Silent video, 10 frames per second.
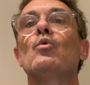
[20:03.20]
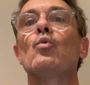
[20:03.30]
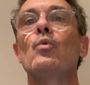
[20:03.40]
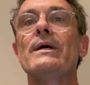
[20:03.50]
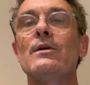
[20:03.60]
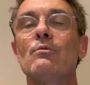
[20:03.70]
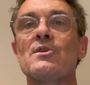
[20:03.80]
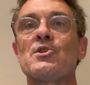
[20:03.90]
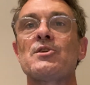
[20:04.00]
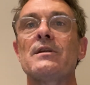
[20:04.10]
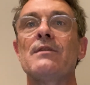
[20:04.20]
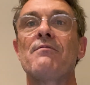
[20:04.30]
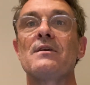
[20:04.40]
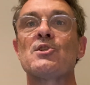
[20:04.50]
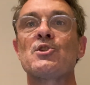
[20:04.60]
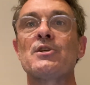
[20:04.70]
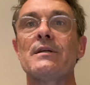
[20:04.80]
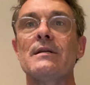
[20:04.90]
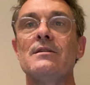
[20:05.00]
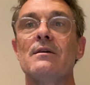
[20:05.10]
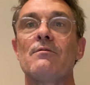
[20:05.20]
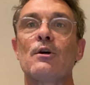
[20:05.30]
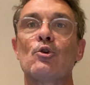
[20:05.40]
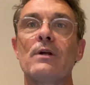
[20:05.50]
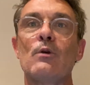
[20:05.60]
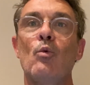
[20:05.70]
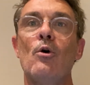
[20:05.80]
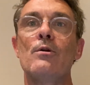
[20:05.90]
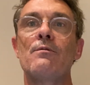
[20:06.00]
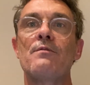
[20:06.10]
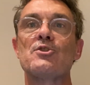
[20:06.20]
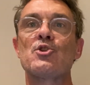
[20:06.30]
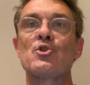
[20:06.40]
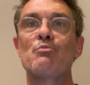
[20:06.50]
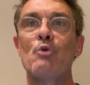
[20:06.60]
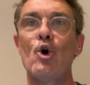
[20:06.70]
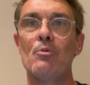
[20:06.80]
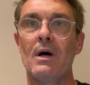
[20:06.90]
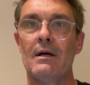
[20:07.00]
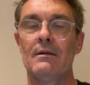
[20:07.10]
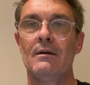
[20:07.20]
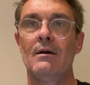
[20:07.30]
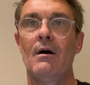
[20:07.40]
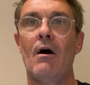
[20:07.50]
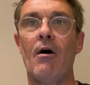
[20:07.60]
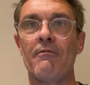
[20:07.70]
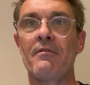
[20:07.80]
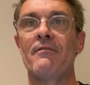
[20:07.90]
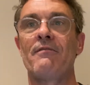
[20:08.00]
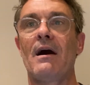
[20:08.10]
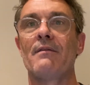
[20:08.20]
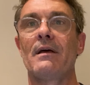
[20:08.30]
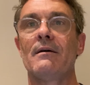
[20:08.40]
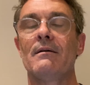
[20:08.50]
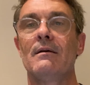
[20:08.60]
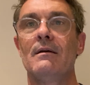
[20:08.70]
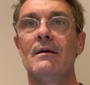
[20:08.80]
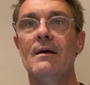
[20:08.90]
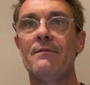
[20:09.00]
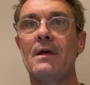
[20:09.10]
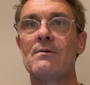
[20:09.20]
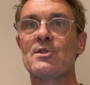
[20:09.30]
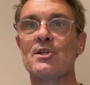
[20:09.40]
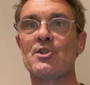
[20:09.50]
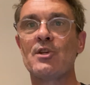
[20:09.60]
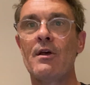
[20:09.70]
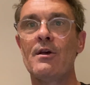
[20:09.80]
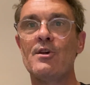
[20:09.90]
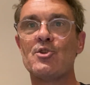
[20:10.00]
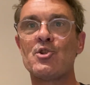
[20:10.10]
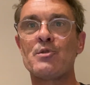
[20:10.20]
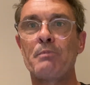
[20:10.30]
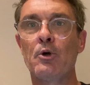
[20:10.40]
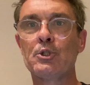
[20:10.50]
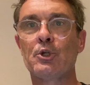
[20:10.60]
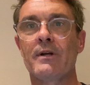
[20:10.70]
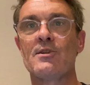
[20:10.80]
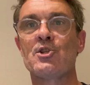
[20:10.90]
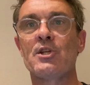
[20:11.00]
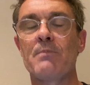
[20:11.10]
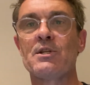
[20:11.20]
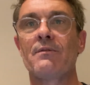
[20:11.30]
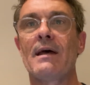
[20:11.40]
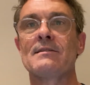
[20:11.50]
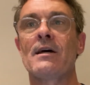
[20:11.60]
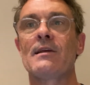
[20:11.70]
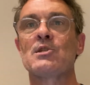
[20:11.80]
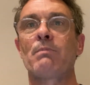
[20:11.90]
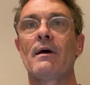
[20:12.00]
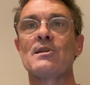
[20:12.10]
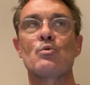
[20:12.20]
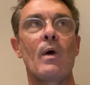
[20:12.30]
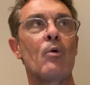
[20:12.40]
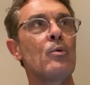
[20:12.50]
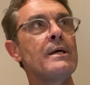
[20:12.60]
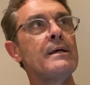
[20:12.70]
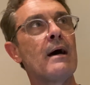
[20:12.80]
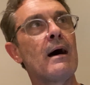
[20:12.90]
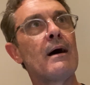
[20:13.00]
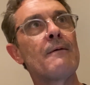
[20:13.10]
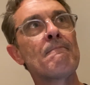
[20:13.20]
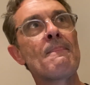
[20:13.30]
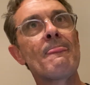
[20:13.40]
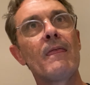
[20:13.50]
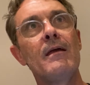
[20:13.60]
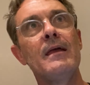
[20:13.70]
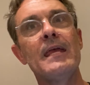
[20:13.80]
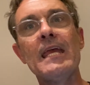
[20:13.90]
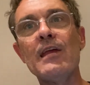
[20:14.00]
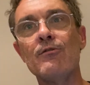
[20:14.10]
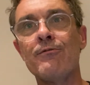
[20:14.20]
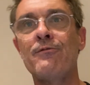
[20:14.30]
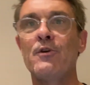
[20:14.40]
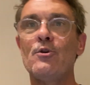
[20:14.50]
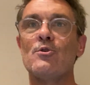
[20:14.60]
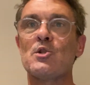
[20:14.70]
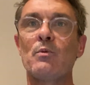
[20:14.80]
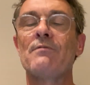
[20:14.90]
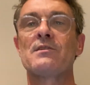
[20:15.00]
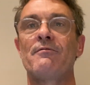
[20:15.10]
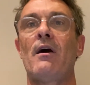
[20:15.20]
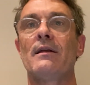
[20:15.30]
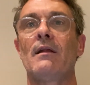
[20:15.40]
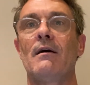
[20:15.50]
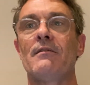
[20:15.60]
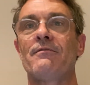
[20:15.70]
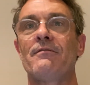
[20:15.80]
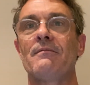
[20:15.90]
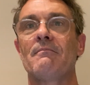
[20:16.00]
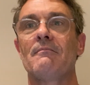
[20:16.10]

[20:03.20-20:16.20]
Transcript: we receive the seed, the Greek word, the sperma of the Father. There is this spiritual conception that takes place where we are infused with divine life.